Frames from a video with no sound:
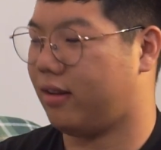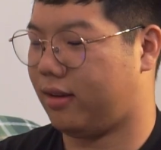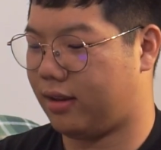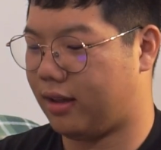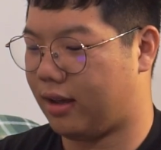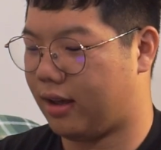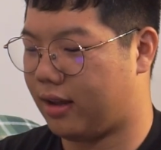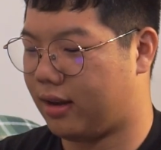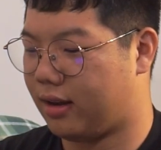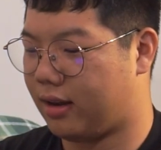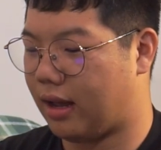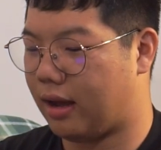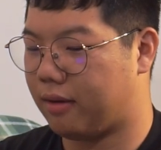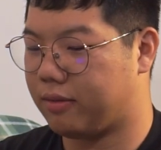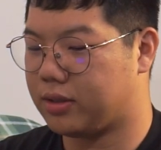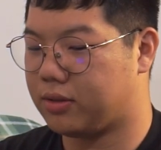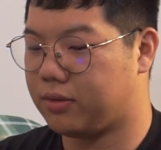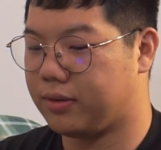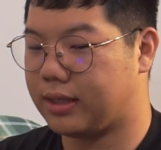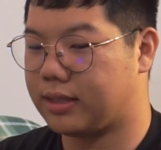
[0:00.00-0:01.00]
Then I
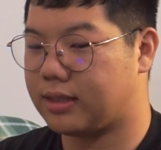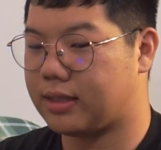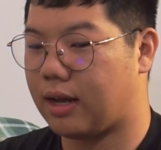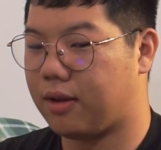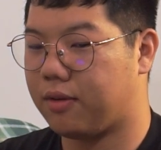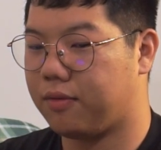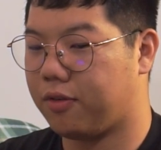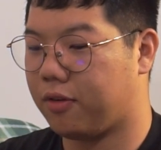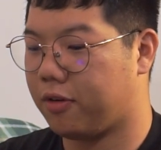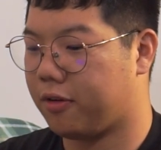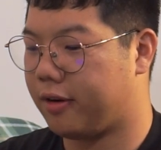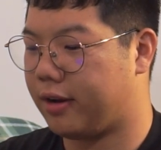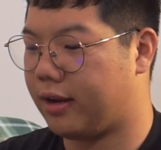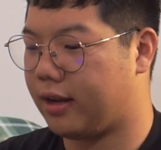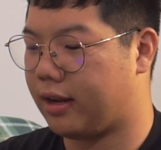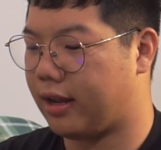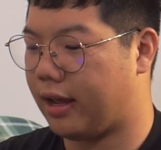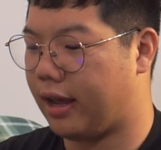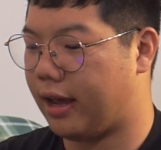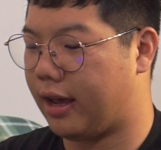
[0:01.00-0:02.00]
was doing sound for
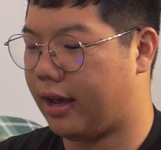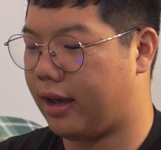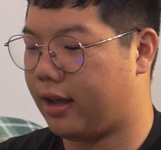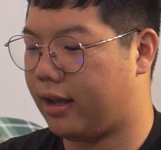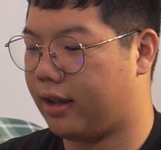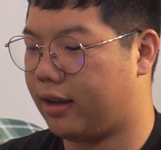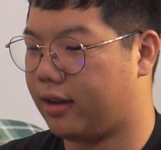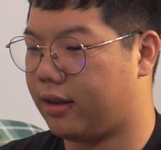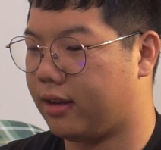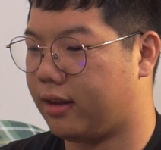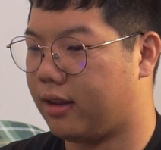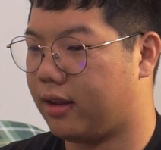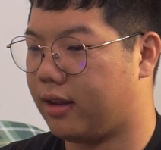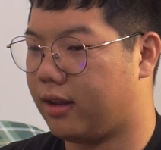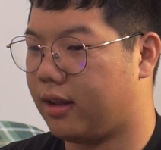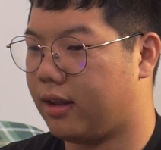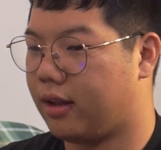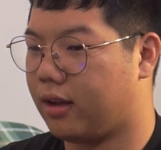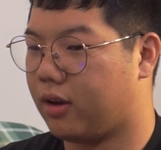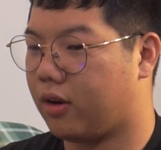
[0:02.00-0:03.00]
it and
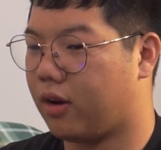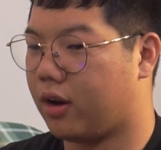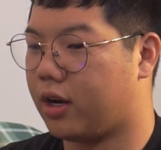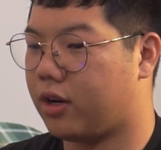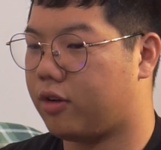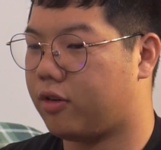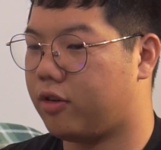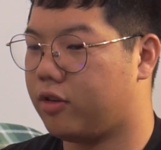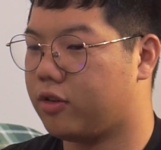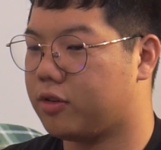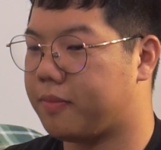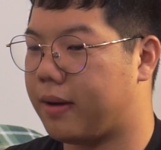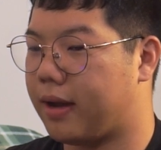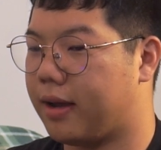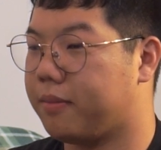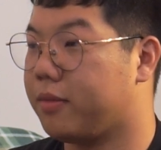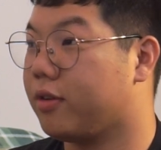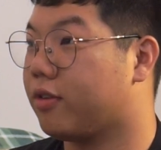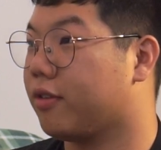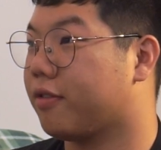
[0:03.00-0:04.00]
got introduced by
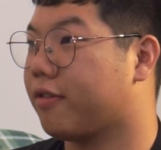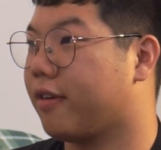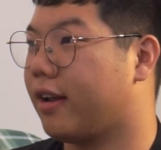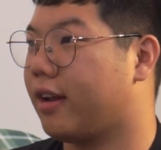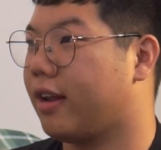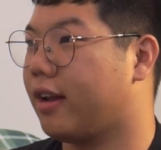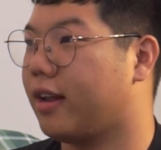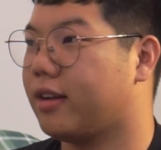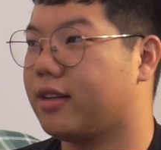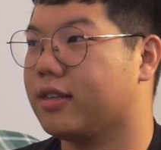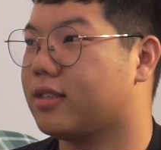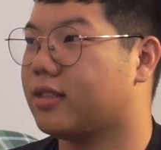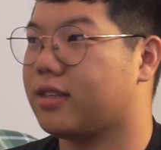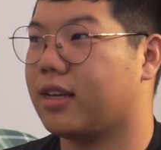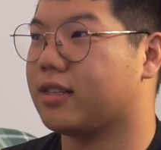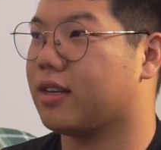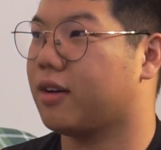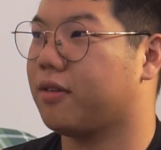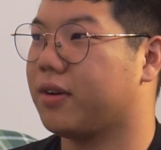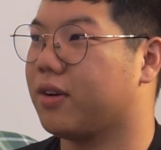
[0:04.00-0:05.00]
a mutual friend, and then just
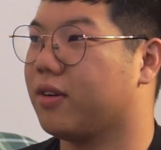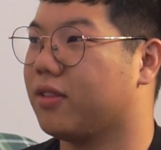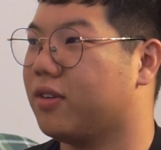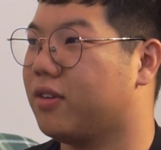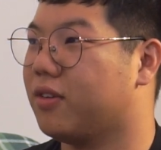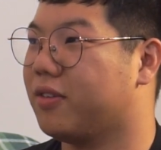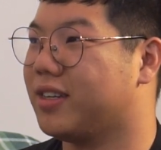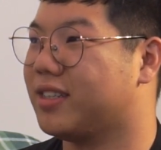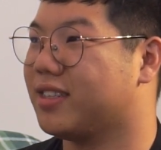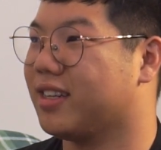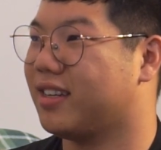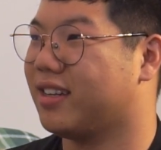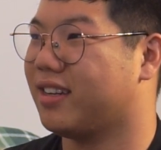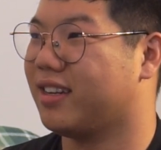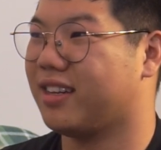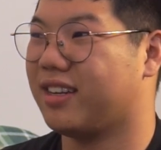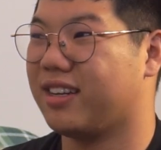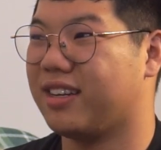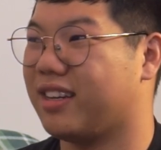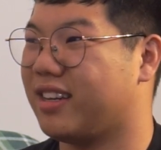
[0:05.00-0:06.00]
that's how we got to know each
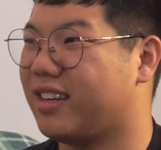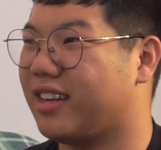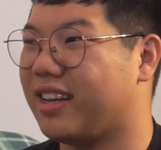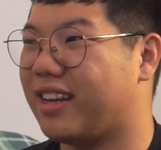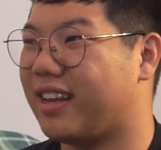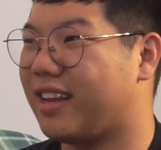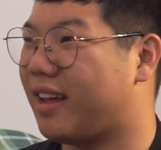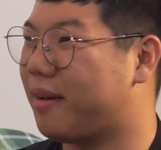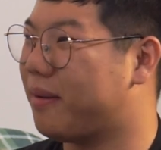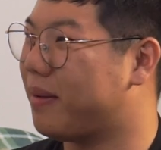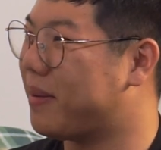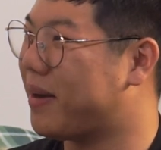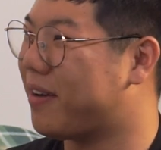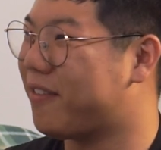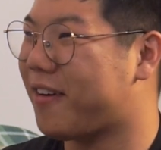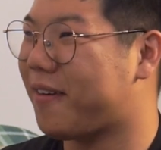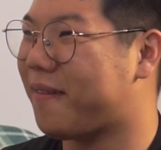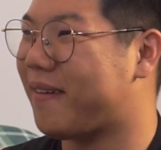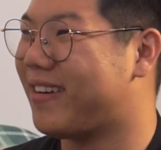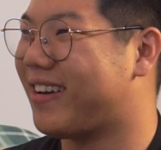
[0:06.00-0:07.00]
other. Am I
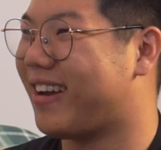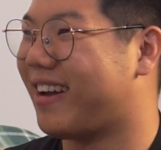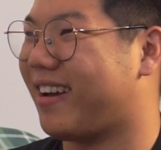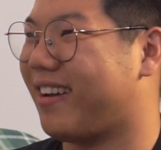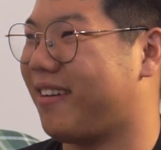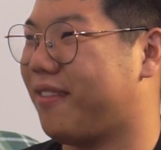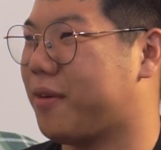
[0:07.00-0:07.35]
right?